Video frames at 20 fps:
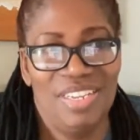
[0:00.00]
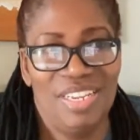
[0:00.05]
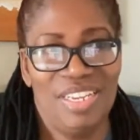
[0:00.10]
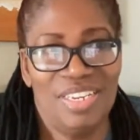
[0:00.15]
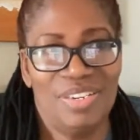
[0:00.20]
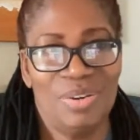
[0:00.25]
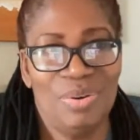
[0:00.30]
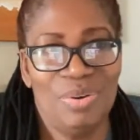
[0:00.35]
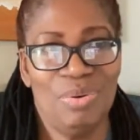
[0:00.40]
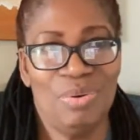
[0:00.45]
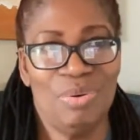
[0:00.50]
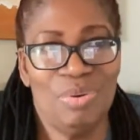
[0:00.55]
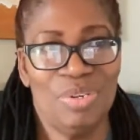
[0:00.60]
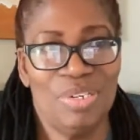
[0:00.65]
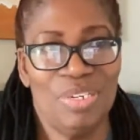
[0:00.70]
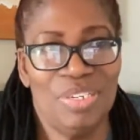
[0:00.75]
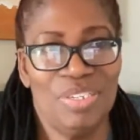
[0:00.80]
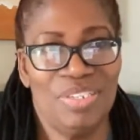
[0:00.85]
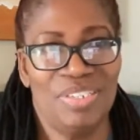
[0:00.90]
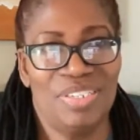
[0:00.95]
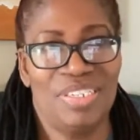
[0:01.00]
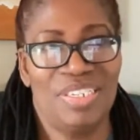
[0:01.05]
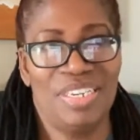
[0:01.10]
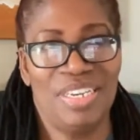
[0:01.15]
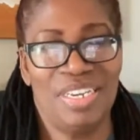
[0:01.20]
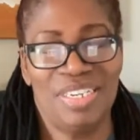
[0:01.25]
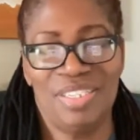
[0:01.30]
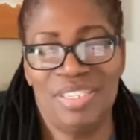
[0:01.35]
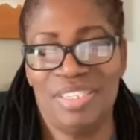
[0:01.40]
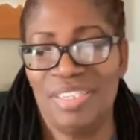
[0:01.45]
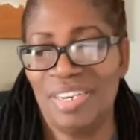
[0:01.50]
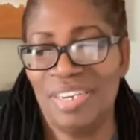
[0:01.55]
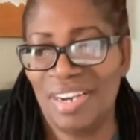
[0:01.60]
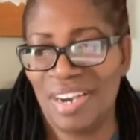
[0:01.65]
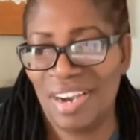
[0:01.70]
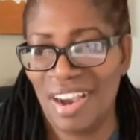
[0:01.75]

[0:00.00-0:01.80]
it holds dear to your